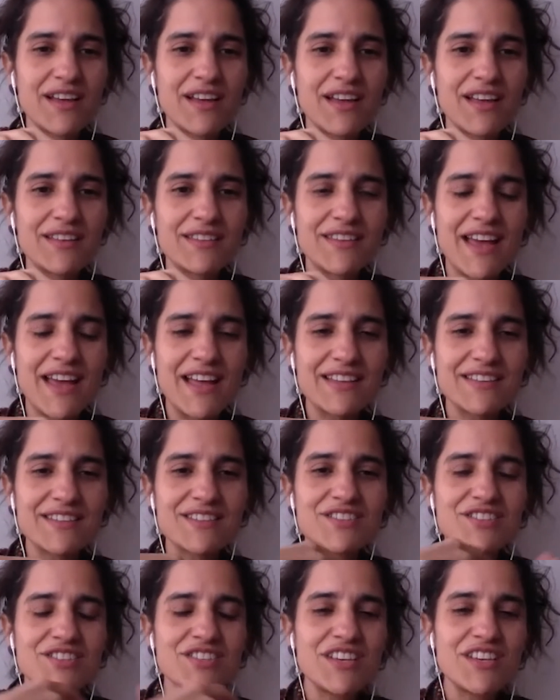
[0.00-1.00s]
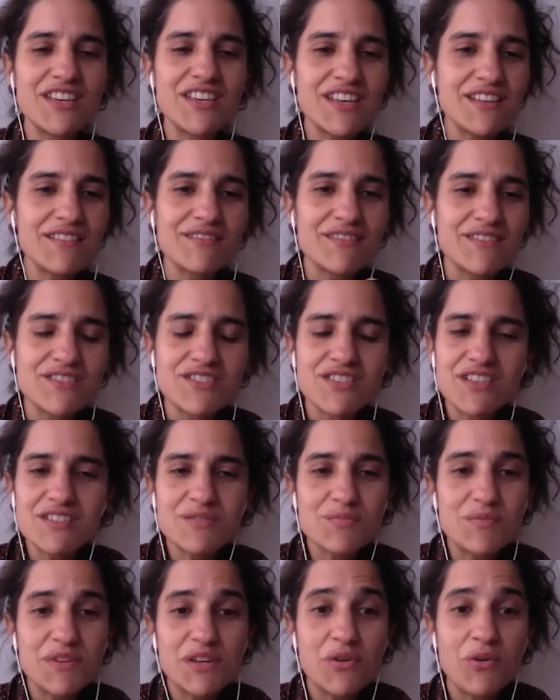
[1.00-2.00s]
that she
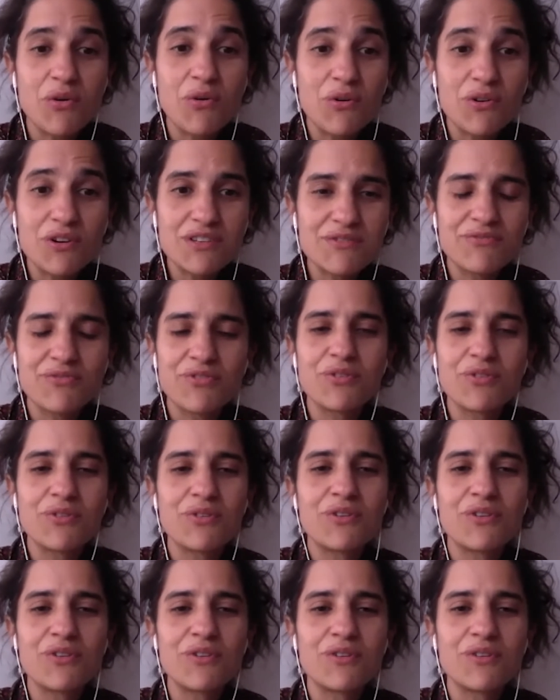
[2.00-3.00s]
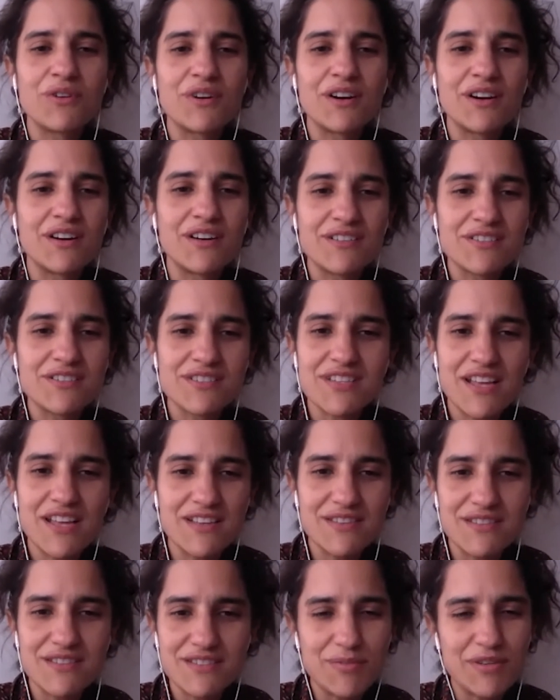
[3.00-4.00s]
just record for her
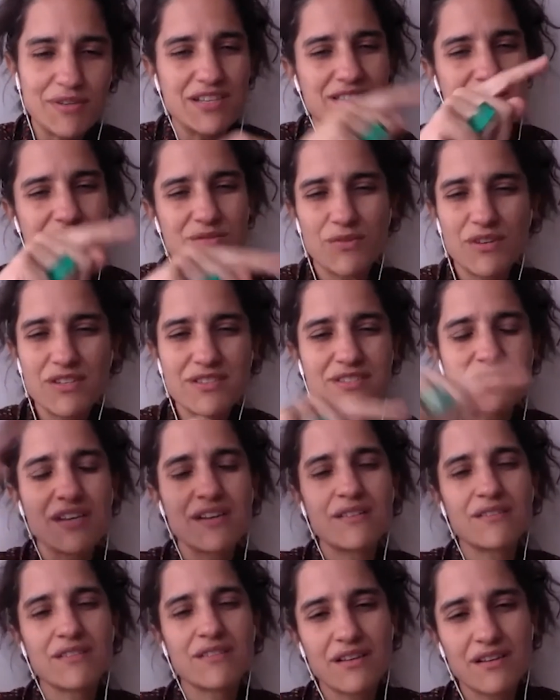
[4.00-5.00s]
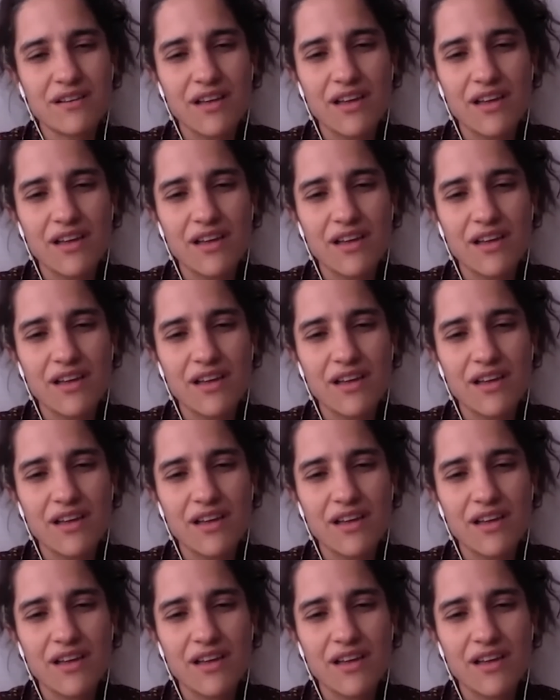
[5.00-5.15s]
sons, because one son,